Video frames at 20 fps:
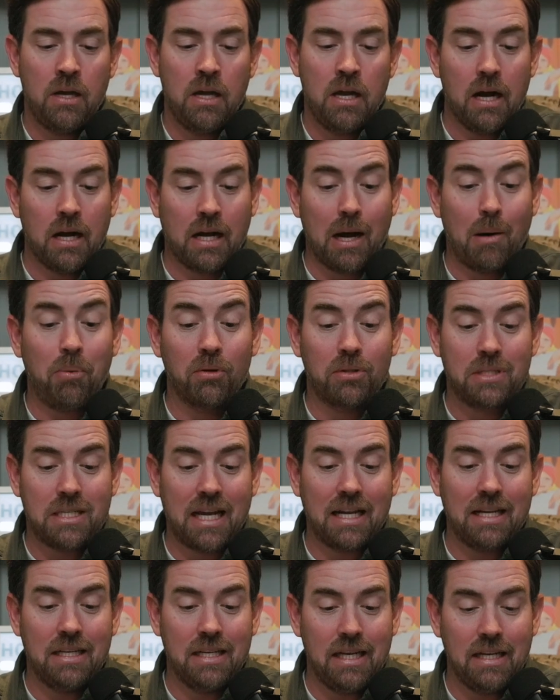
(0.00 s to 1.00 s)
A couple
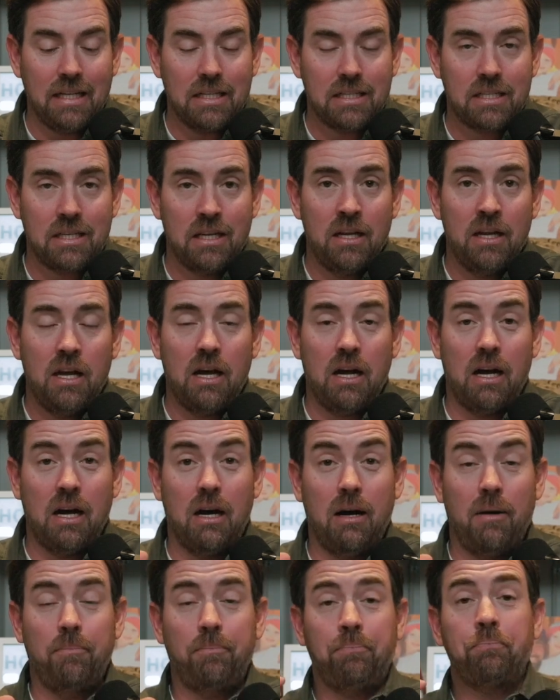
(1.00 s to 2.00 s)
techniques
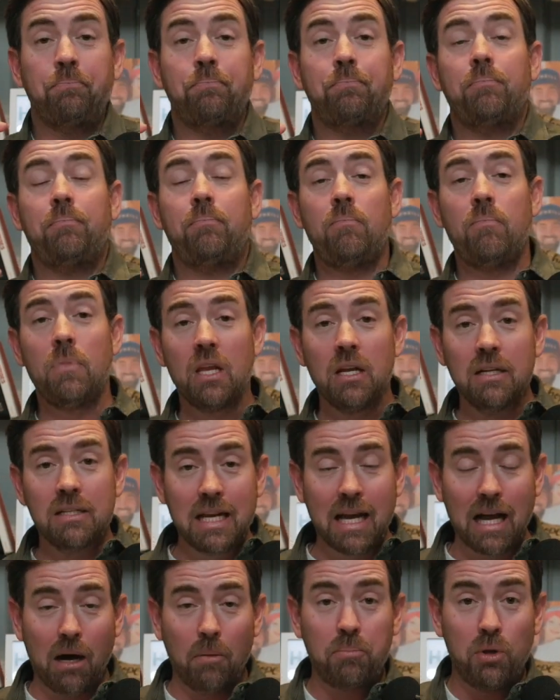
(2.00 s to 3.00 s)

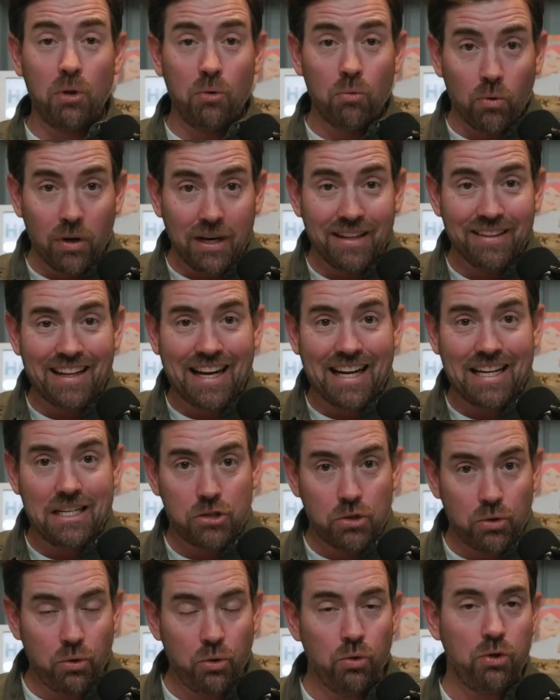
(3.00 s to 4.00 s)
to help you
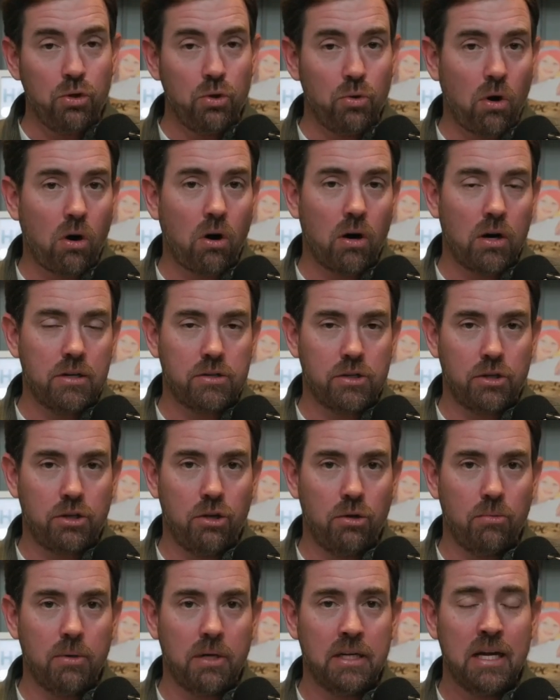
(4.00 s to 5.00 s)
realize who you are as a
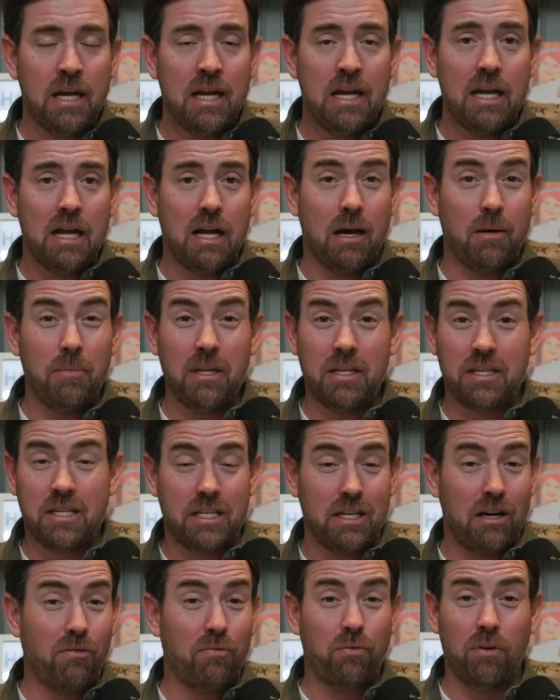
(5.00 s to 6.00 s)
human, it's
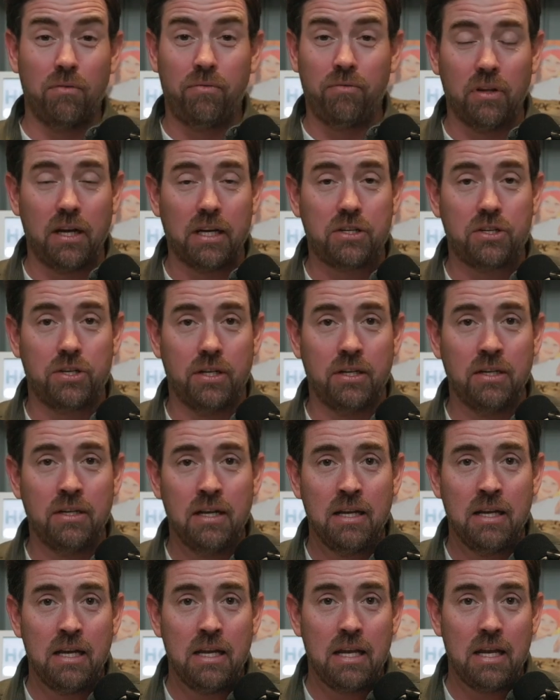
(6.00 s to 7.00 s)
self-reflection.
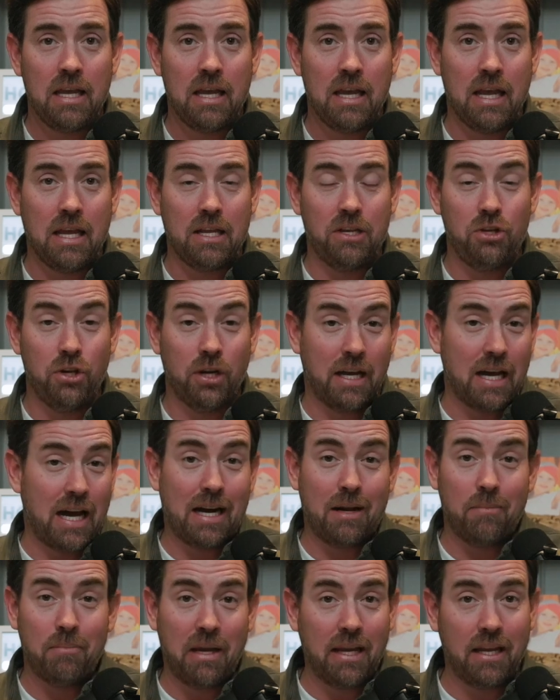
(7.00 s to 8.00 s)
And you
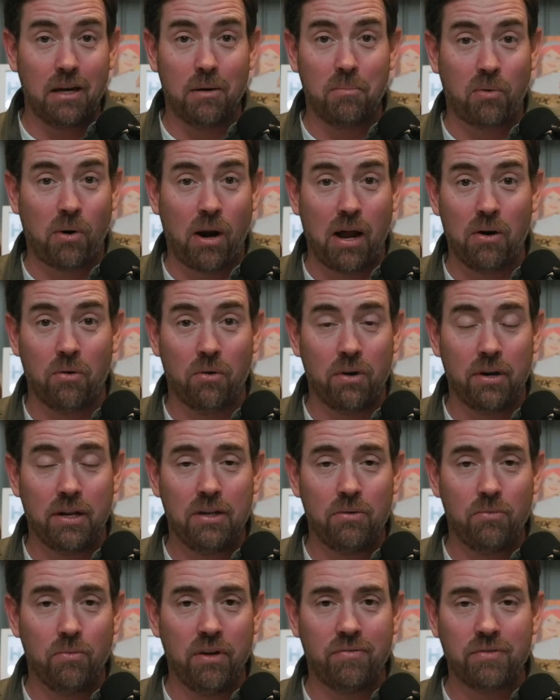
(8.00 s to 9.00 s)
got to make it a
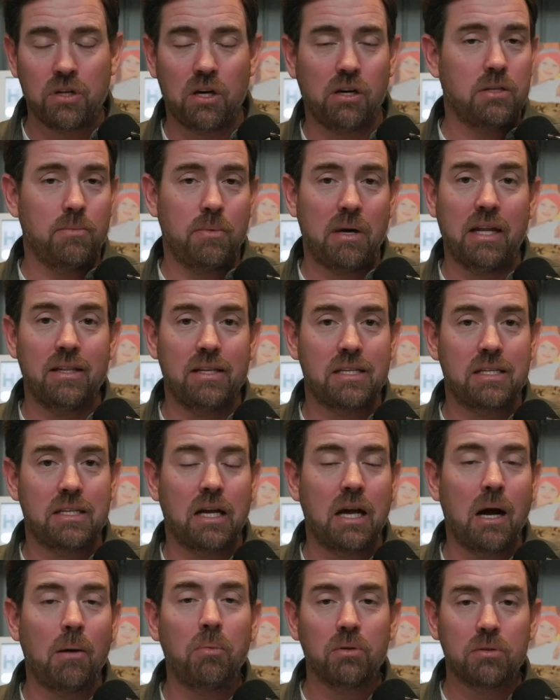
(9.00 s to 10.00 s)
priority. We've talked about this a
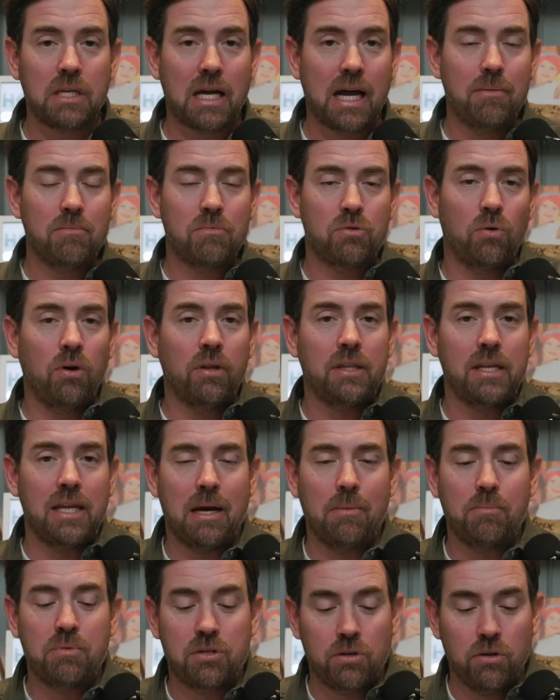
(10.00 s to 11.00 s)
couple times on the
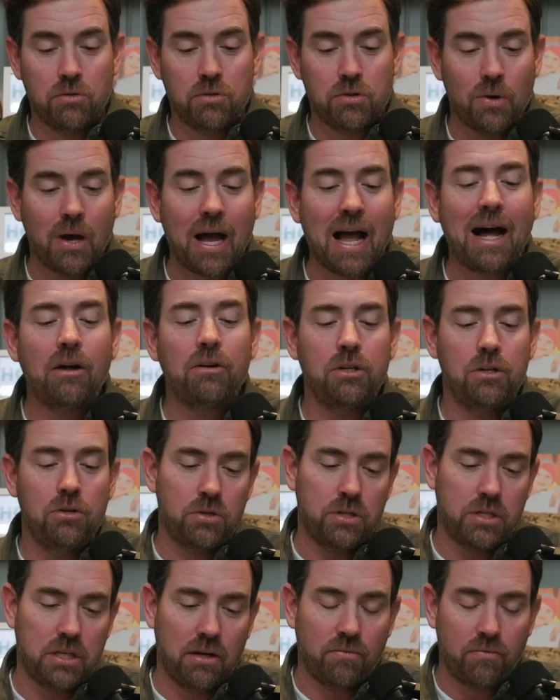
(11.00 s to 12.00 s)
episode. So how do you
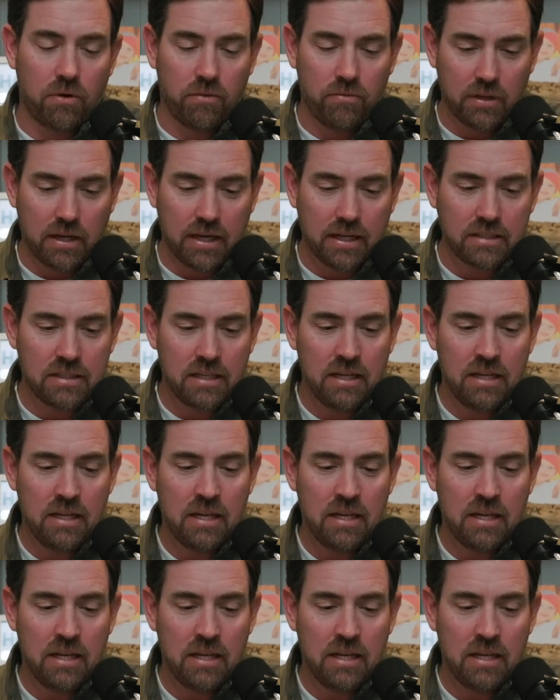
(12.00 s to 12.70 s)
self-reflect?